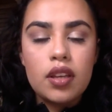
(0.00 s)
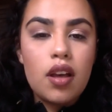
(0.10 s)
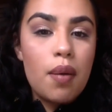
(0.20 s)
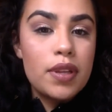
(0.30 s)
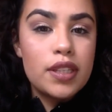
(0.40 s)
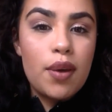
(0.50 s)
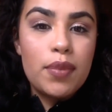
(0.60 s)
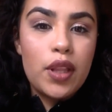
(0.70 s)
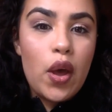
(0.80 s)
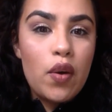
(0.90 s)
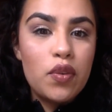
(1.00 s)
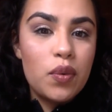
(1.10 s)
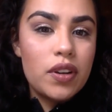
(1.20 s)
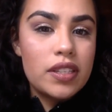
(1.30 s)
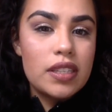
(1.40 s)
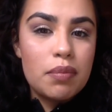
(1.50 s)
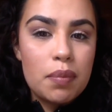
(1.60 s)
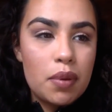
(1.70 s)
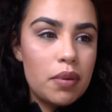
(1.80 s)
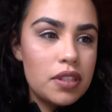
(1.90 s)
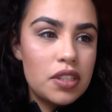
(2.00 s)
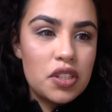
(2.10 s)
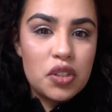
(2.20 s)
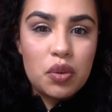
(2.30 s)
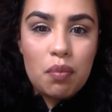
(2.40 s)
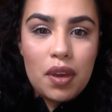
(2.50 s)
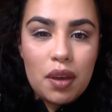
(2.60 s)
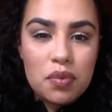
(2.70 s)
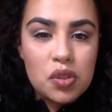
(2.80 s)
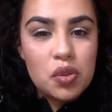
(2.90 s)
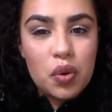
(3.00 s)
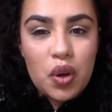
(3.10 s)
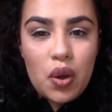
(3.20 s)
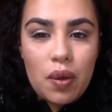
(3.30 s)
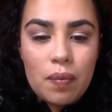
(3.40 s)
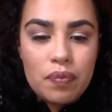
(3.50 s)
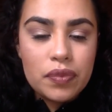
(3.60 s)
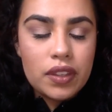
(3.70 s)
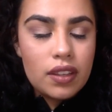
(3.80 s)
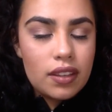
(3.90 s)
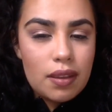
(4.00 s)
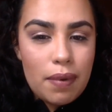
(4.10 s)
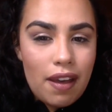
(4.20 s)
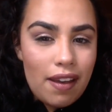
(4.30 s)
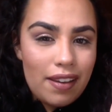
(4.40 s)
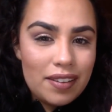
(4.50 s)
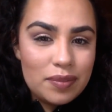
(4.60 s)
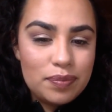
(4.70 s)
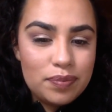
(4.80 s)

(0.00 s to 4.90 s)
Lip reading: Comment down below if you want to see my baby sister do a makeup tutorial. Bye-bye.